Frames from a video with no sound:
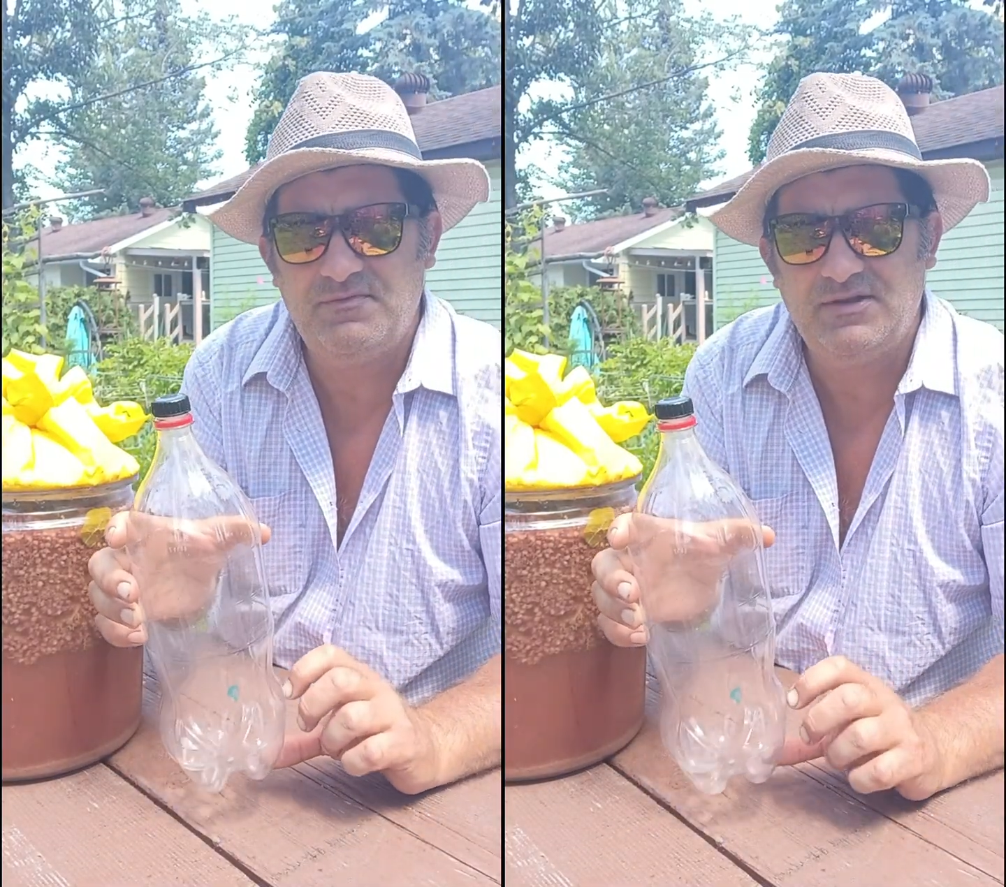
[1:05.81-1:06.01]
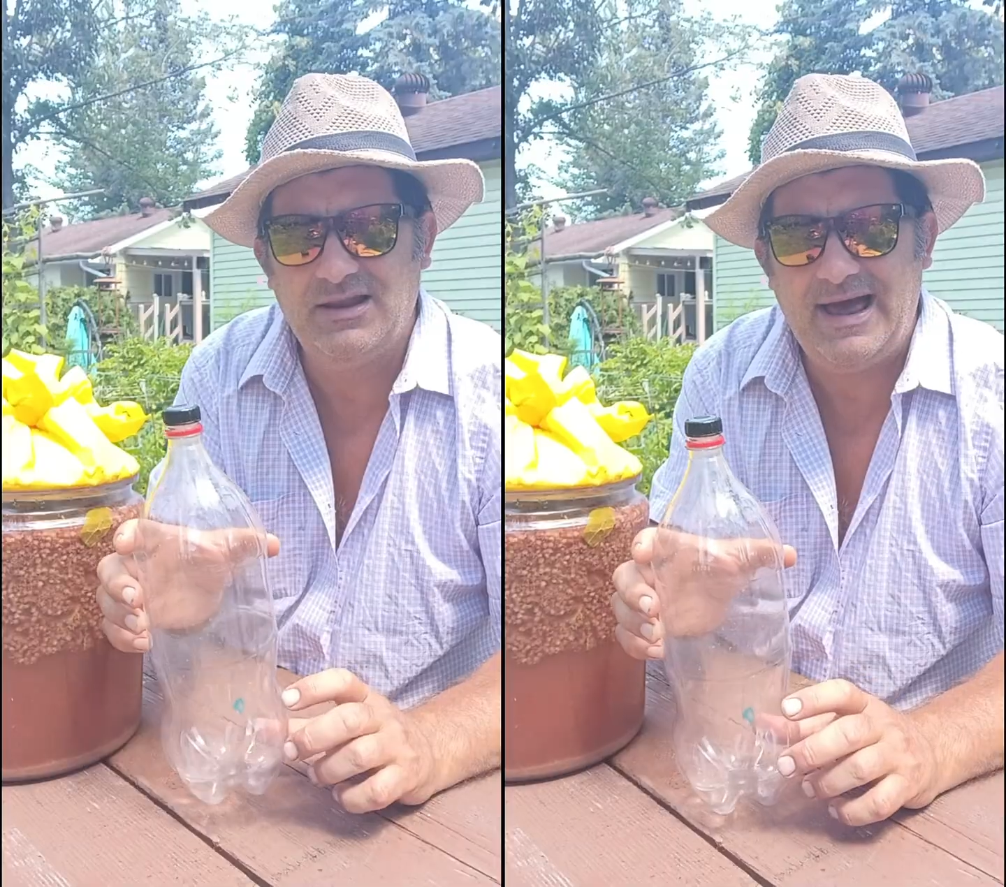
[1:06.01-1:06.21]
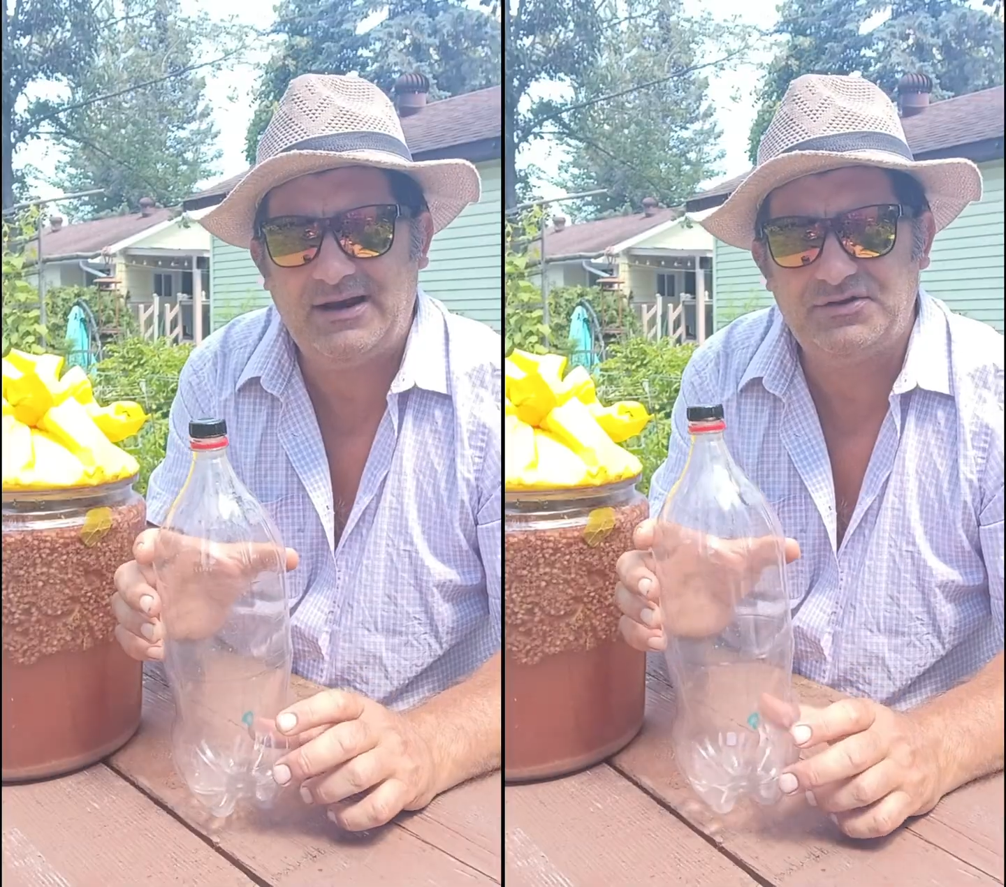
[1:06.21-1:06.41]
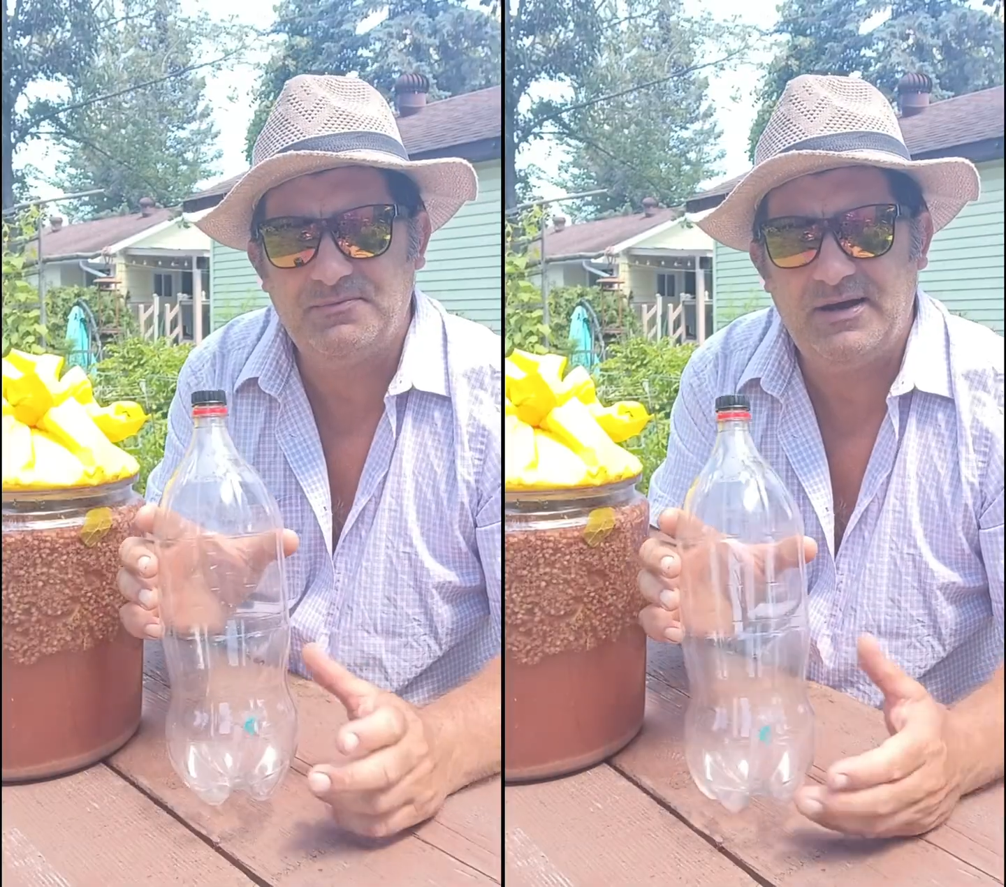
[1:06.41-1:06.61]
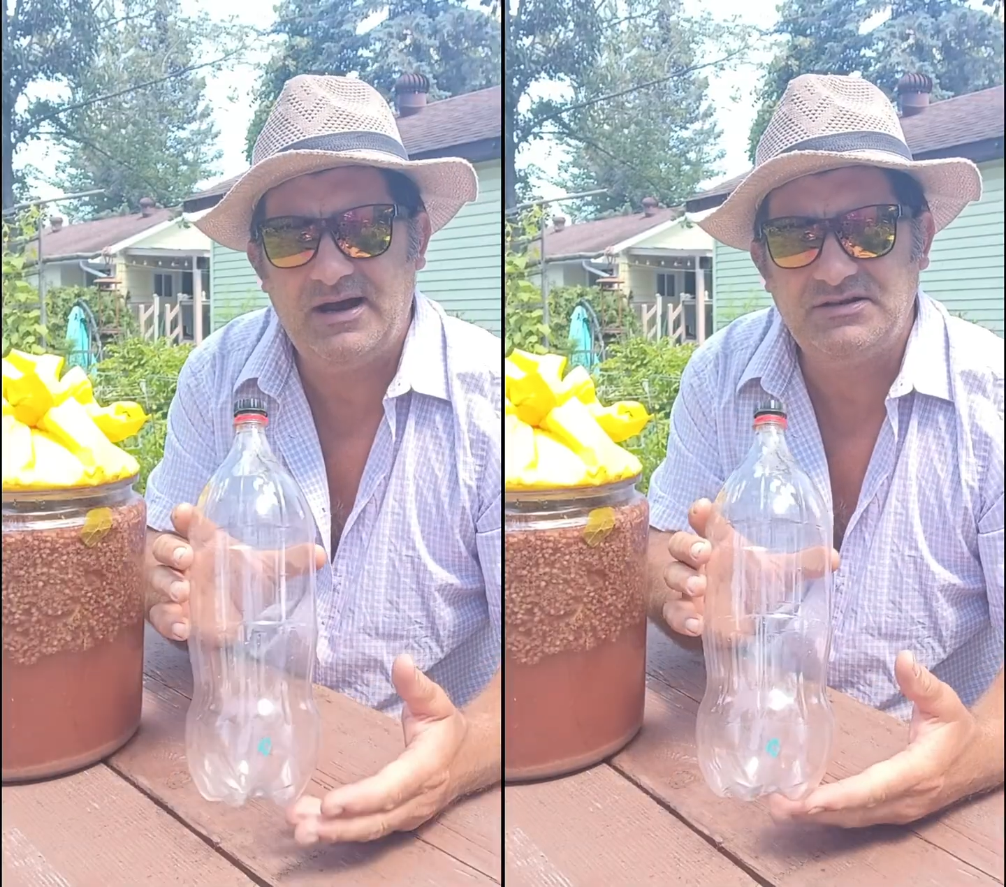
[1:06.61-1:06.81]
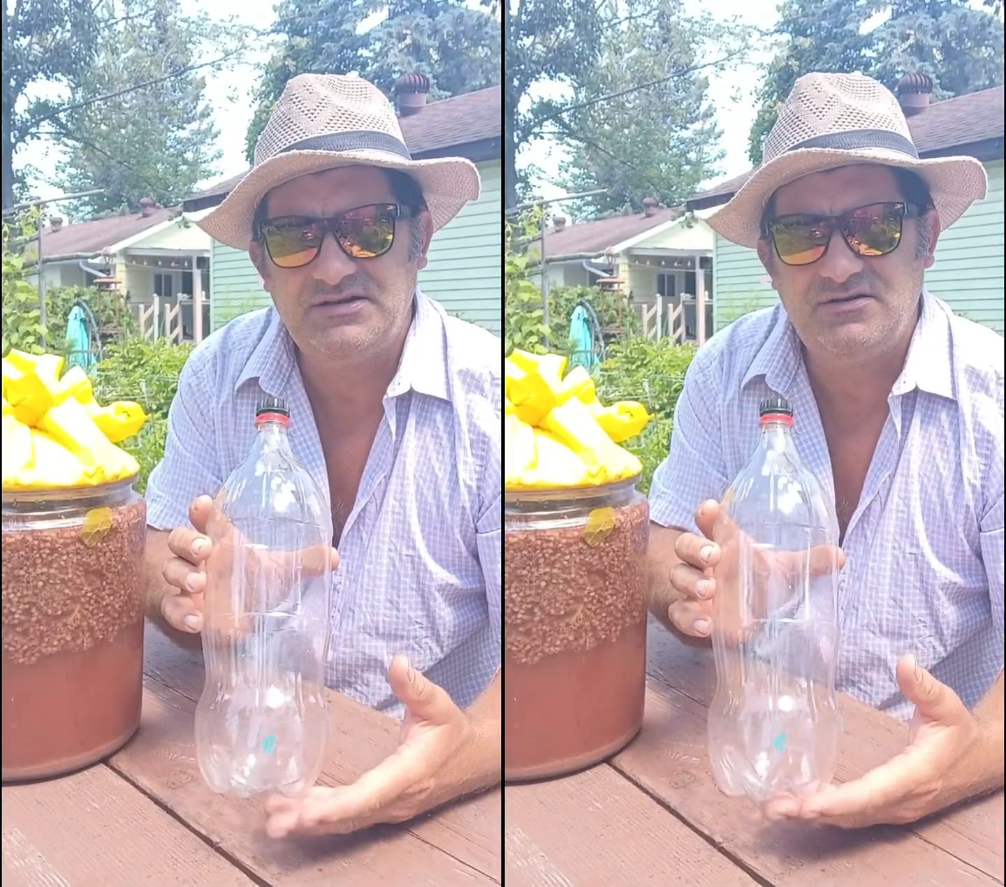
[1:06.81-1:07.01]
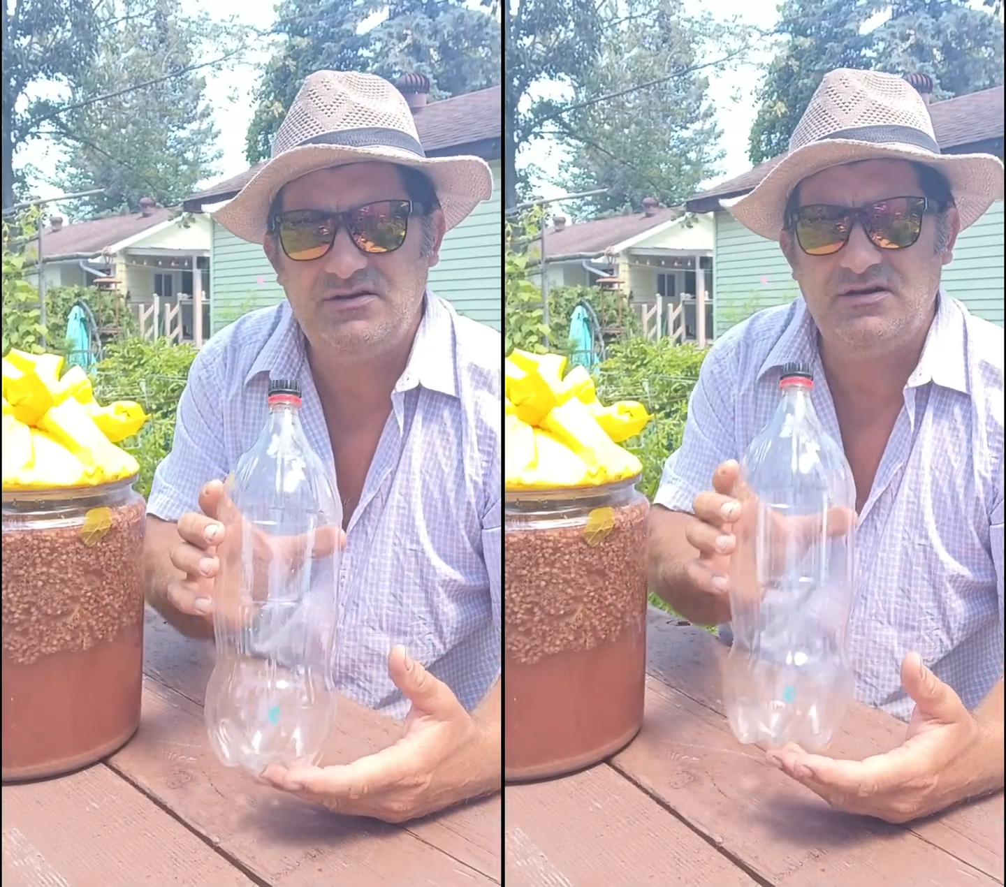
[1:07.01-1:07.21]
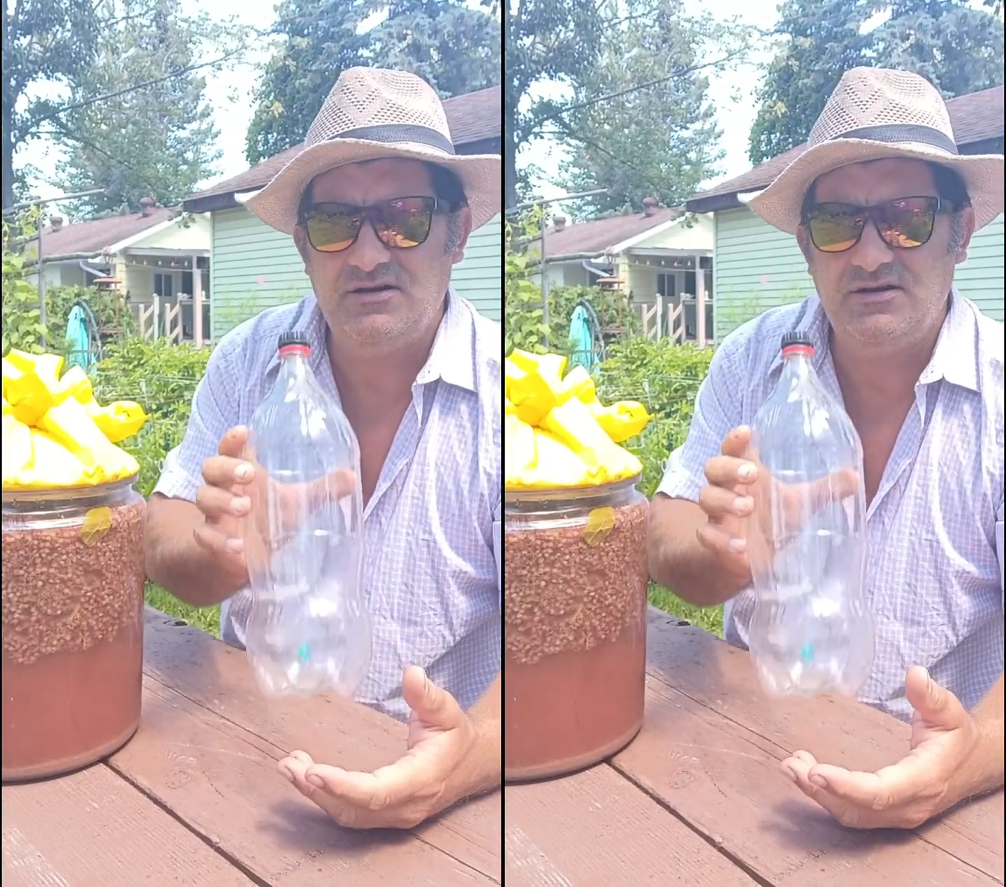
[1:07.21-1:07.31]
lactobacteria